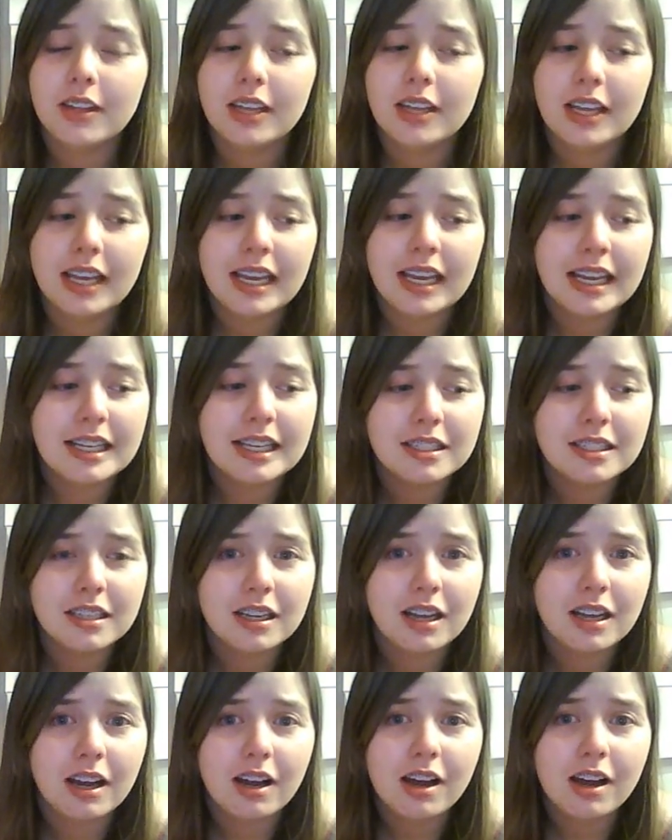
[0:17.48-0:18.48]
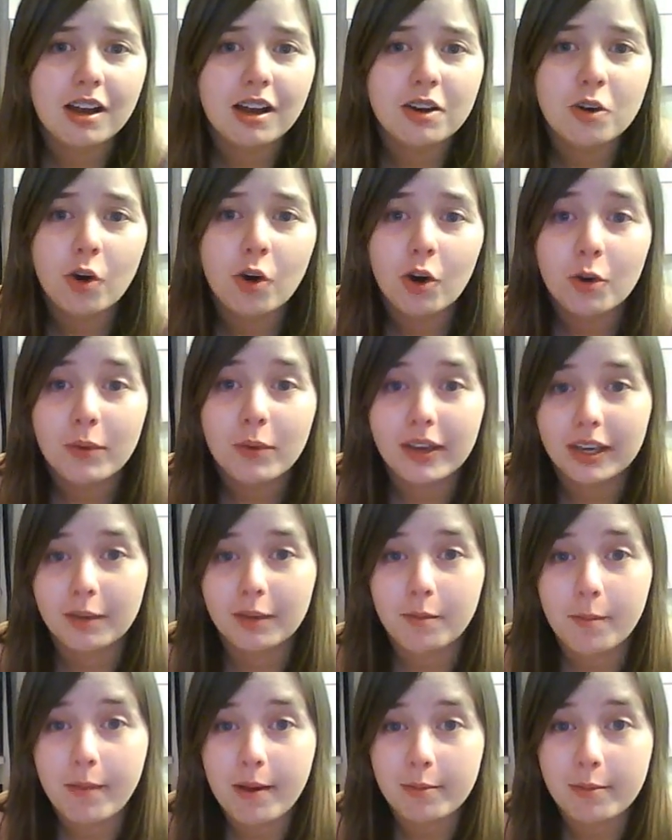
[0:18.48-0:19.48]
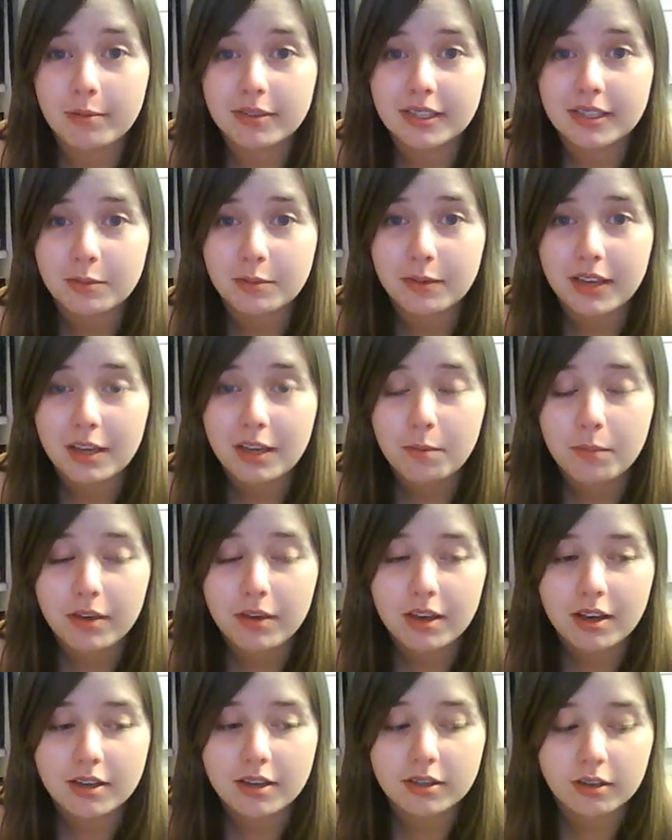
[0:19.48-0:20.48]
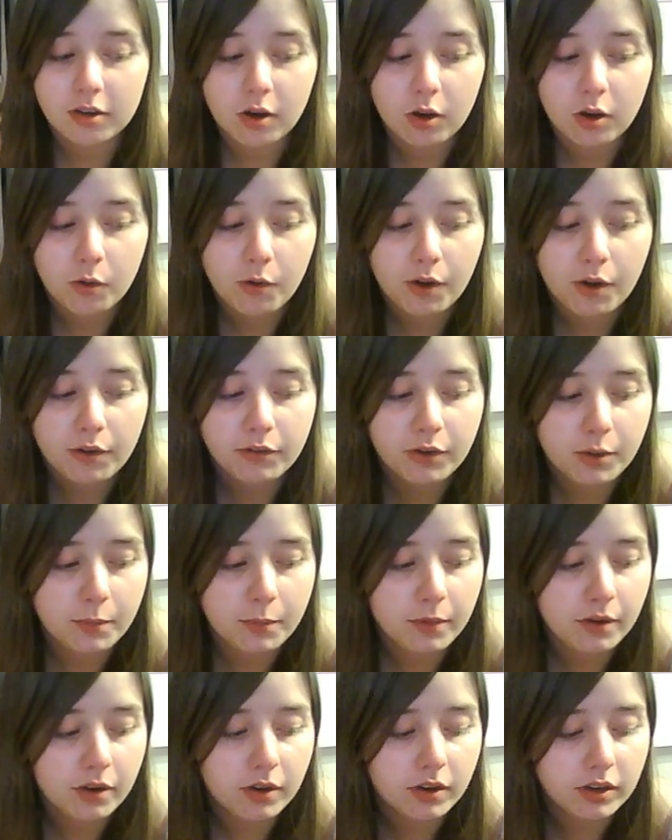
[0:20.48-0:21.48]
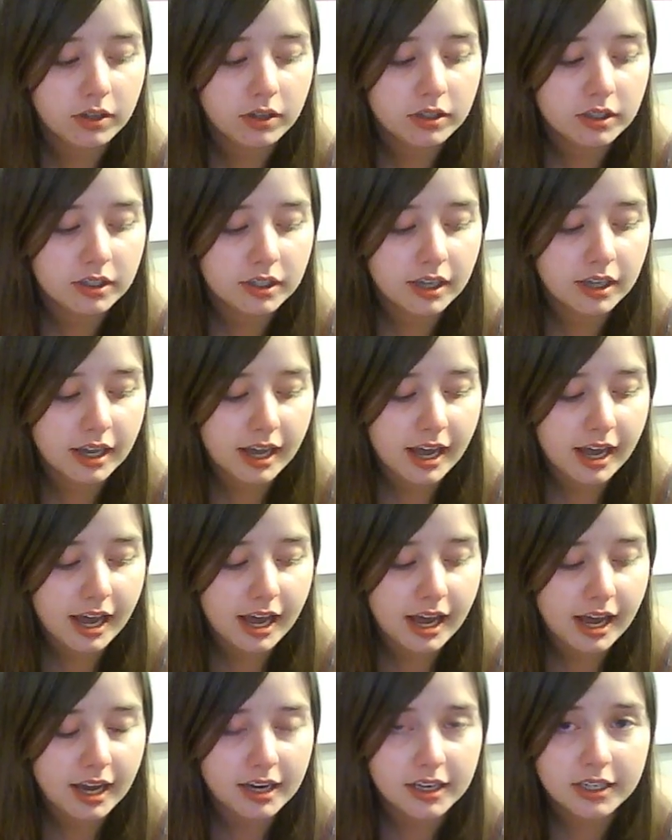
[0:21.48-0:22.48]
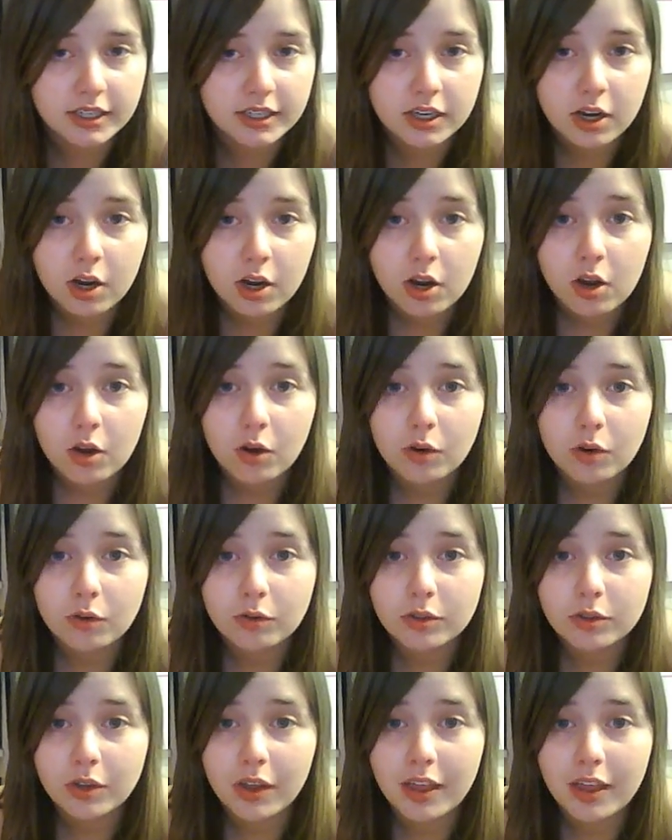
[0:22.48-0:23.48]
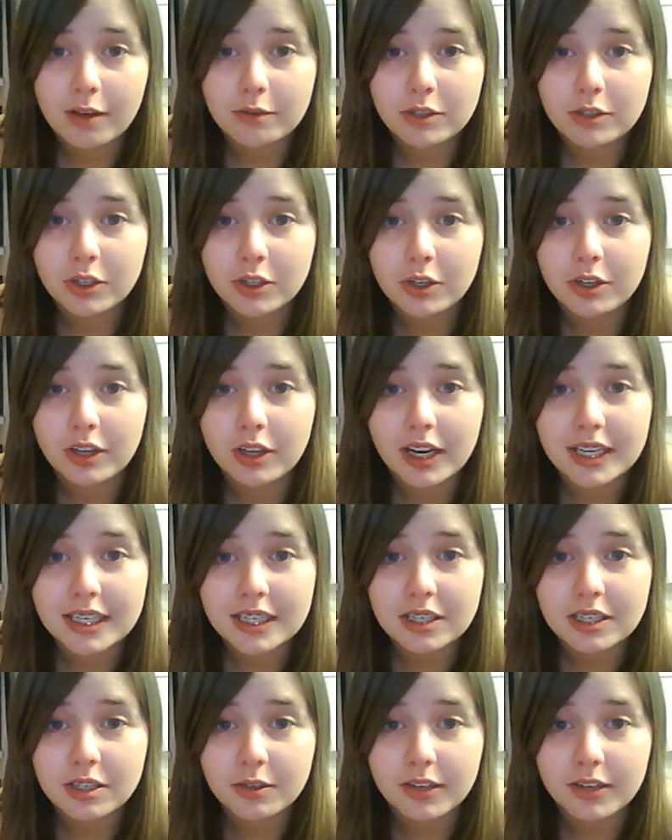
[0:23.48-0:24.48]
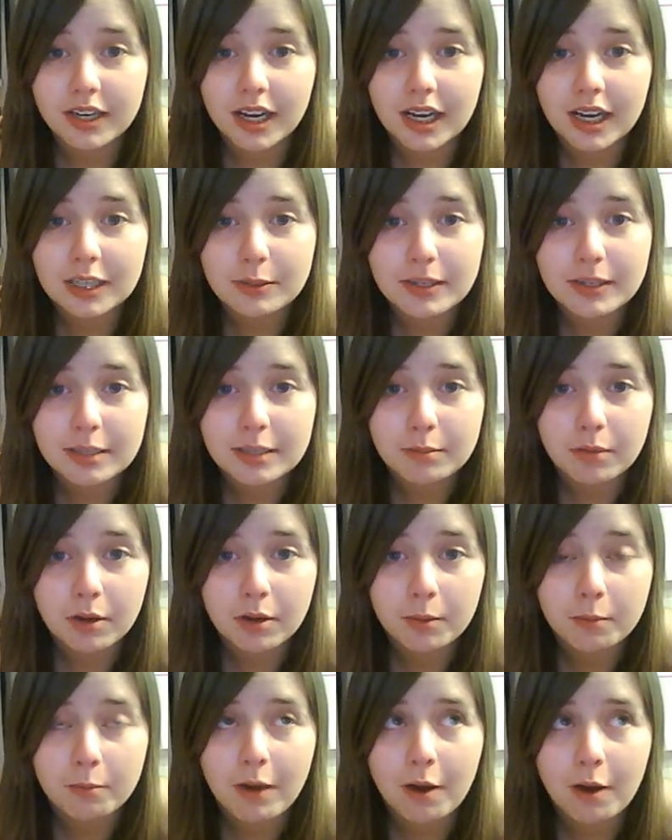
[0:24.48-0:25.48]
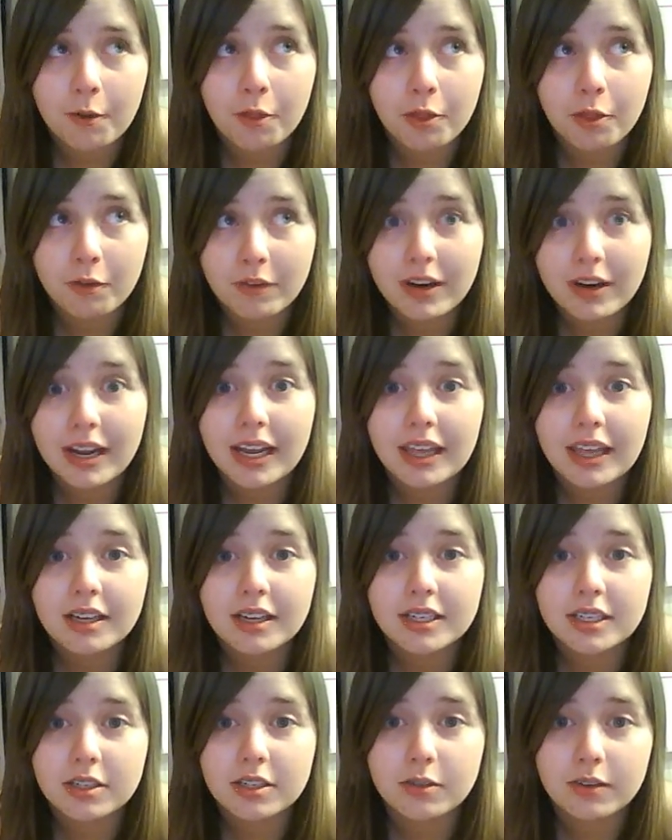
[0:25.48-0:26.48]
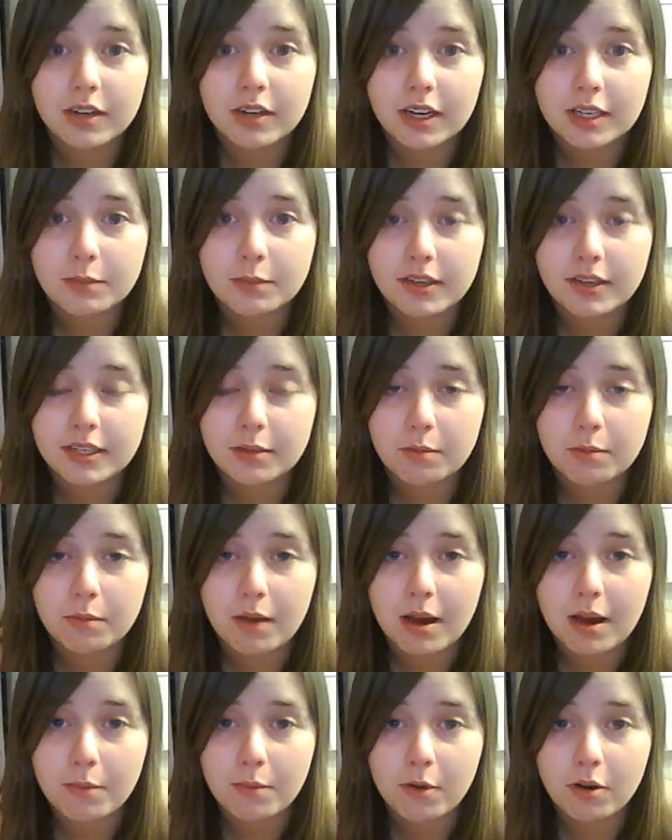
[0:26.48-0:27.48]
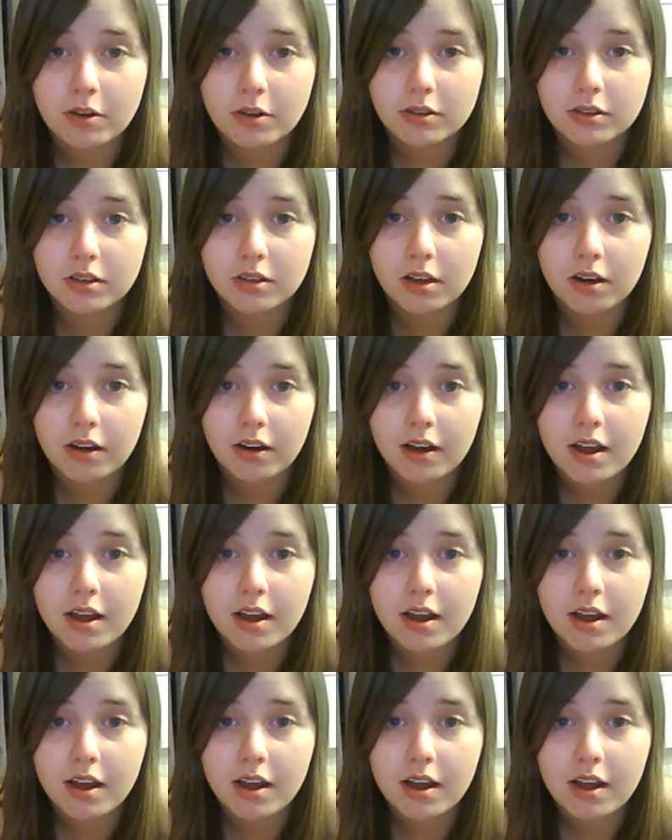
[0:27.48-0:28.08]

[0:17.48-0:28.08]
It's not a quick Get My Mailbox this week because I got quite a few books, and also there was two that I didn't do in last week's three that I didn't do in last week's in my mailbox that